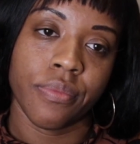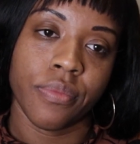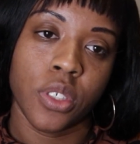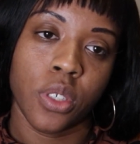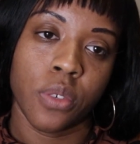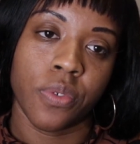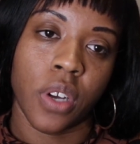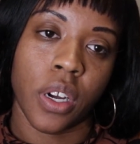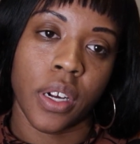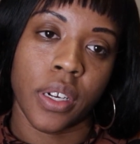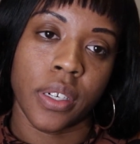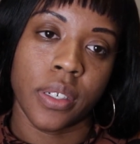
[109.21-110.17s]
so
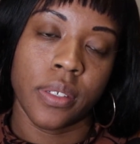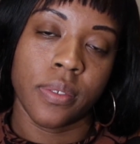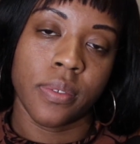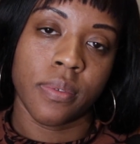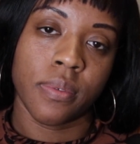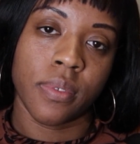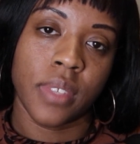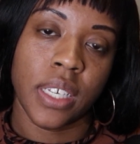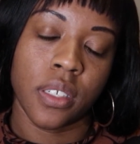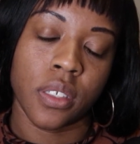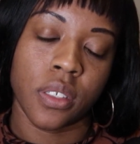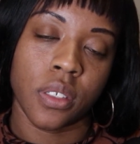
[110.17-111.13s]
far, they
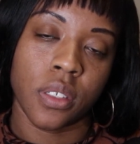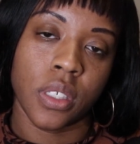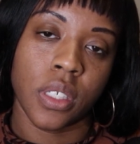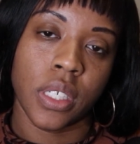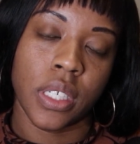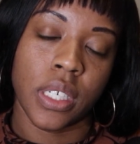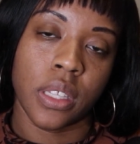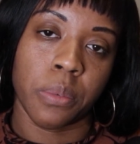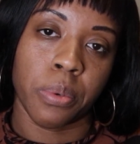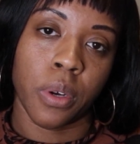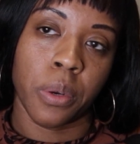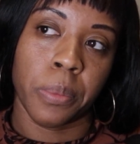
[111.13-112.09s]
look good in the
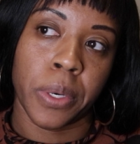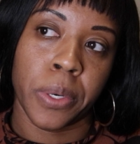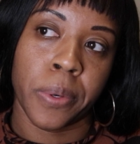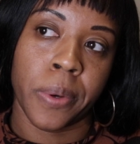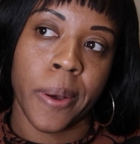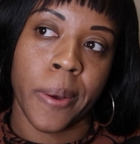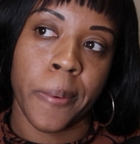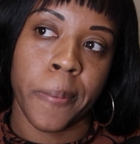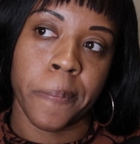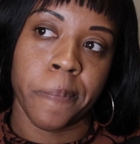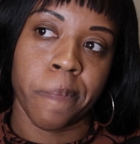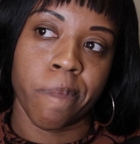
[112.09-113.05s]

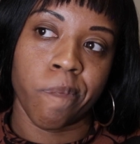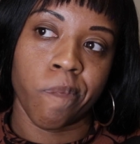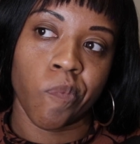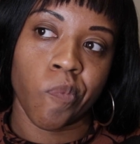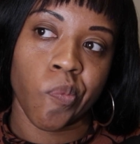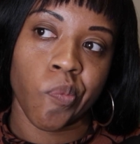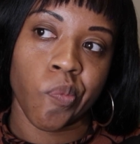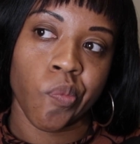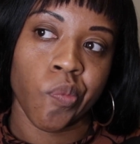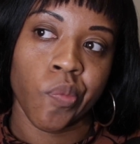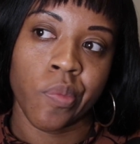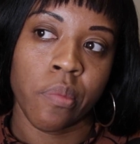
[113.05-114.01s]
promo.
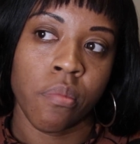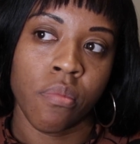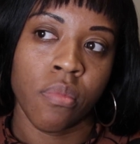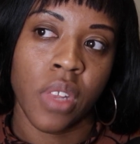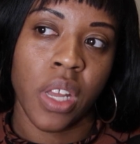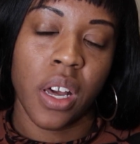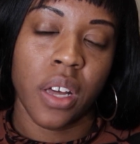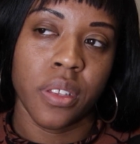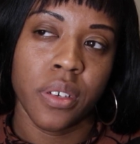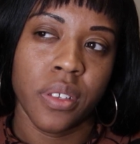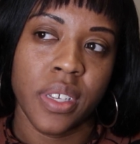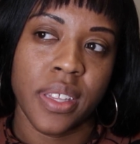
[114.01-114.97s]

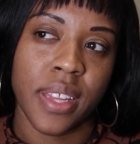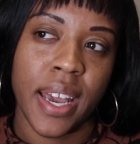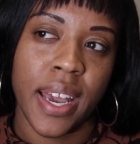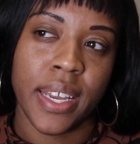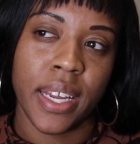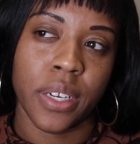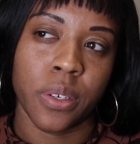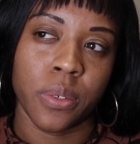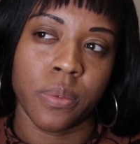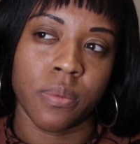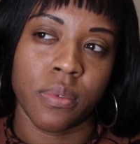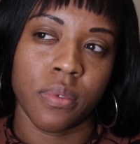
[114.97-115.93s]
Other than that,
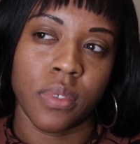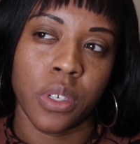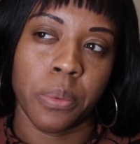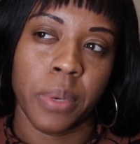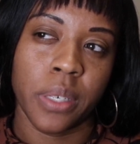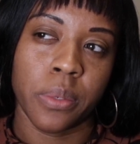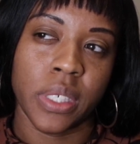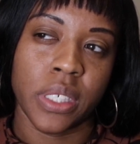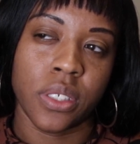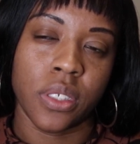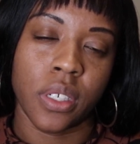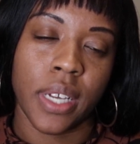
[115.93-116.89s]
nobody really
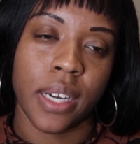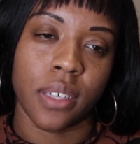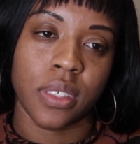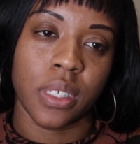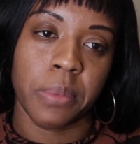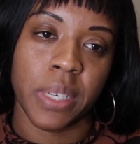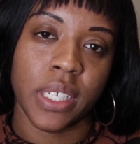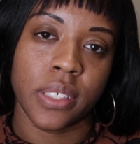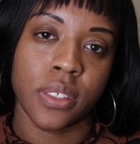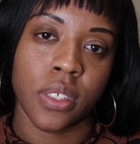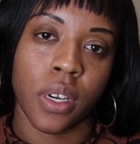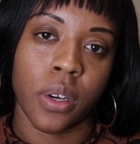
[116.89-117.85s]
stood out to me.
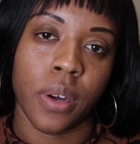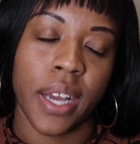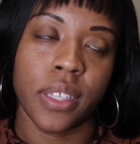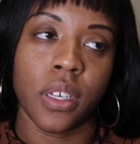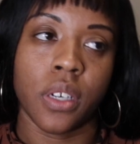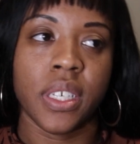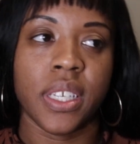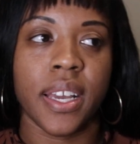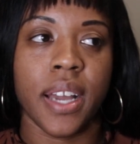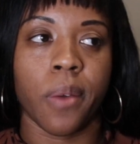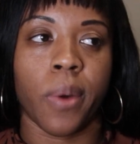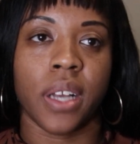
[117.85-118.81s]
The only
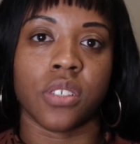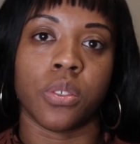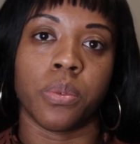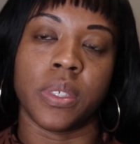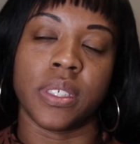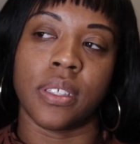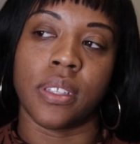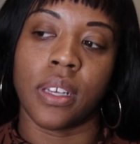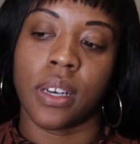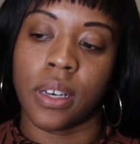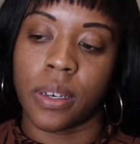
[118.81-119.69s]
thing I watched was the